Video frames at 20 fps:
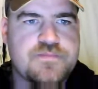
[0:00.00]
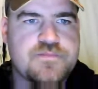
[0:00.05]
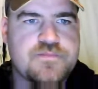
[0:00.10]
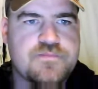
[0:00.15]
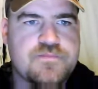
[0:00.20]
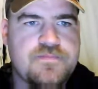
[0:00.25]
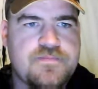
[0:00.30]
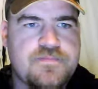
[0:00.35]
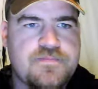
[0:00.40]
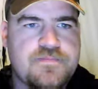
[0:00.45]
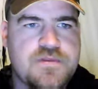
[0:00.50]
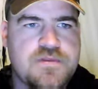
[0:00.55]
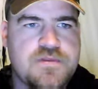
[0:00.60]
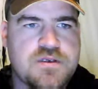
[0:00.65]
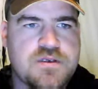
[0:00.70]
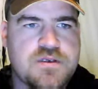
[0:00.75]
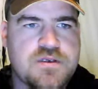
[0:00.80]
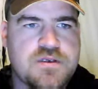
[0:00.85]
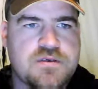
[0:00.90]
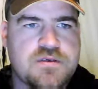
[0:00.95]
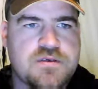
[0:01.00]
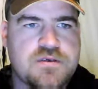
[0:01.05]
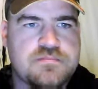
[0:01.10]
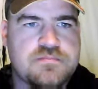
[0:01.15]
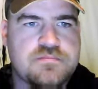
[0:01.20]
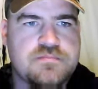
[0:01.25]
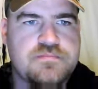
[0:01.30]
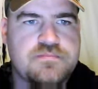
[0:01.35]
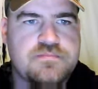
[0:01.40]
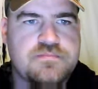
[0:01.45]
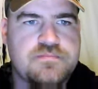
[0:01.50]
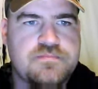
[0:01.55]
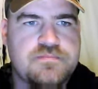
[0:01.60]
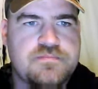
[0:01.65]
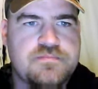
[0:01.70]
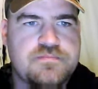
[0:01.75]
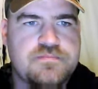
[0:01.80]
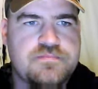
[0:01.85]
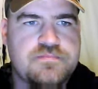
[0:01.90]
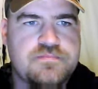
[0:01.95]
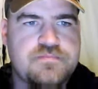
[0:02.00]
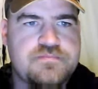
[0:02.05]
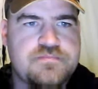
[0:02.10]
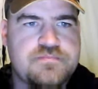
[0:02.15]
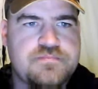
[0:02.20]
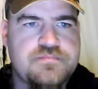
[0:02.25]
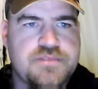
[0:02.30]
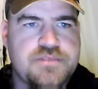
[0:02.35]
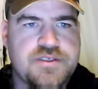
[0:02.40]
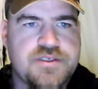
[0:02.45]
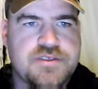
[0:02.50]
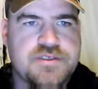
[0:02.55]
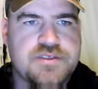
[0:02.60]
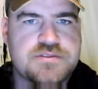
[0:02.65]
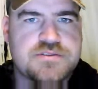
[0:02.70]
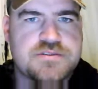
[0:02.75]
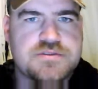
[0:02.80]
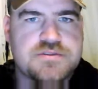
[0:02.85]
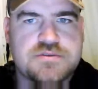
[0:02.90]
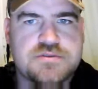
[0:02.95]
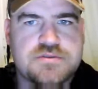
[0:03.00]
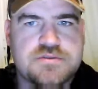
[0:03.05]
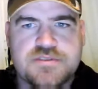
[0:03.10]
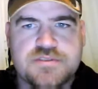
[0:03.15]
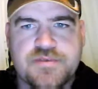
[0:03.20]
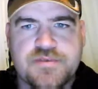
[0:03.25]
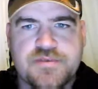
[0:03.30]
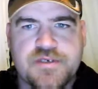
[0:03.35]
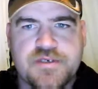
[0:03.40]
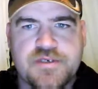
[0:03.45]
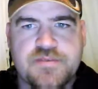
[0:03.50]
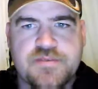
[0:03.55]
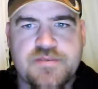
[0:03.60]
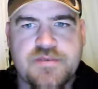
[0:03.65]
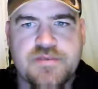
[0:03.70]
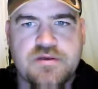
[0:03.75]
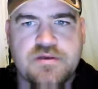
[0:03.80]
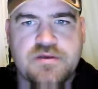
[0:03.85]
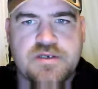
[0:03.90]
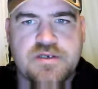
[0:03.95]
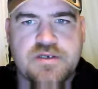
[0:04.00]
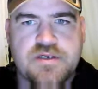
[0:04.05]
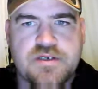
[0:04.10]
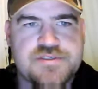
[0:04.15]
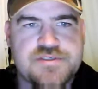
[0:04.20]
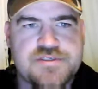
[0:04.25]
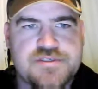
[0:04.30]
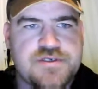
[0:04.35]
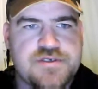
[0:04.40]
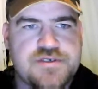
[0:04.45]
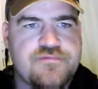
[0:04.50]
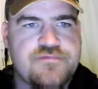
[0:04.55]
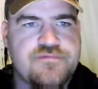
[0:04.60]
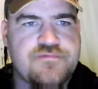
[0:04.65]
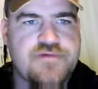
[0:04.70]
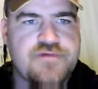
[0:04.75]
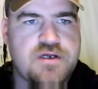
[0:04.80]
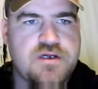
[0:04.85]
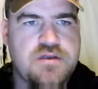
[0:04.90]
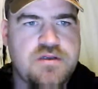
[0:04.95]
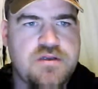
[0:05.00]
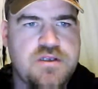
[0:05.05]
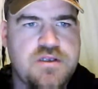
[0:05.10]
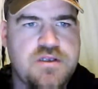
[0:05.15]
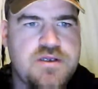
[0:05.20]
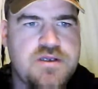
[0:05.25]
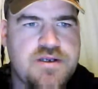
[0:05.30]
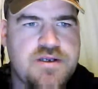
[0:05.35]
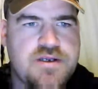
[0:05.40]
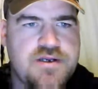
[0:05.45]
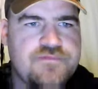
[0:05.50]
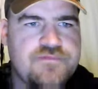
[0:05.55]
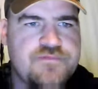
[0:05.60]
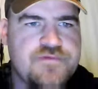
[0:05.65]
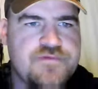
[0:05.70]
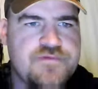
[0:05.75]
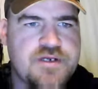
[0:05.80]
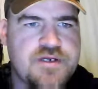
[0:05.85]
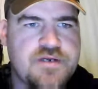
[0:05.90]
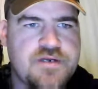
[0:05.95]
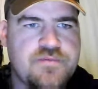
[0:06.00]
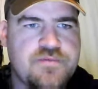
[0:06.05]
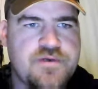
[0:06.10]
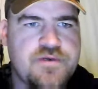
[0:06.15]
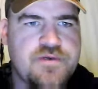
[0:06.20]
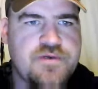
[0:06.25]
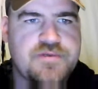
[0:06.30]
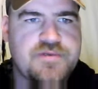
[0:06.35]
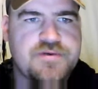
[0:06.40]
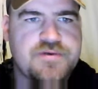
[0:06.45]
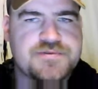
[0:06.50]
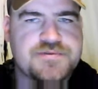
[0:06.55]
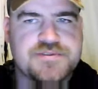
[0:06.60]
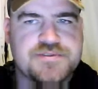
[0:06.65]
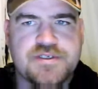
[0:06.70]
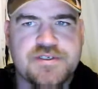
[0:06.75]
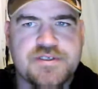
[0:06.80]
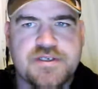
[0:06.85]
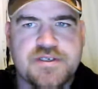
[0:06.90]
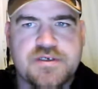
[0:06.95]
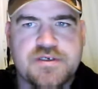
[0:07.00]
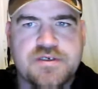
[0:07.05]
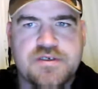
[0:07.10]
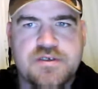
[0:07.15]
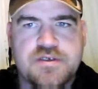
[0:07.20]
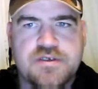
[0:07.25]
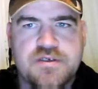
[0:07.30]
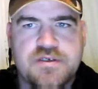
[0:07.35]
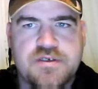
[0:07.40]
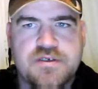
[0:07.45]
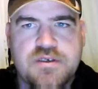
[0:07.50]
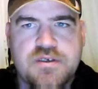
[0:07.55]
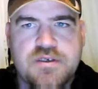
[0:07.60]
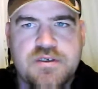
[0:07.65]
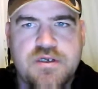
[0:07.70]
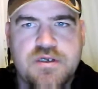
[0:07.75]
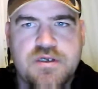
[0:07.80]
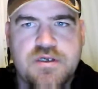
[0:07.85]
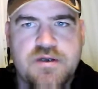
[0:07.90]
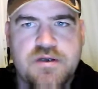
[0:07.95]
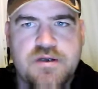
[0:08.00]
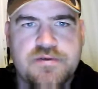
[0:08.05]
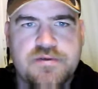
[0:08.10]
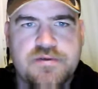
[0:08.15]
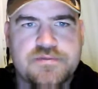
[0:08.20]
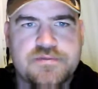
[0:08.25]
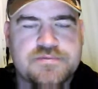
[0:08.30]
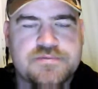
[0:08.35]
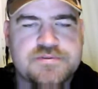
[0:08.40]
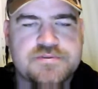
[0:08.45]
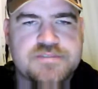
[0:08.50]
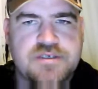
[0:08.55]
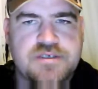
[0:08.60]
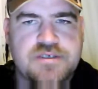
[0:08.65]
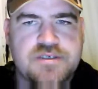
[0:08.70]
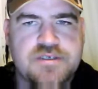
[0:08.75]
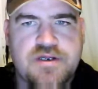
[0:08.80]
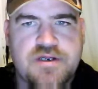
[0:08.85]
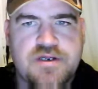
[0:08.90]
then please send me an email and I'll send you the file. I hadn't figured out a way to post it yet, because I don't have a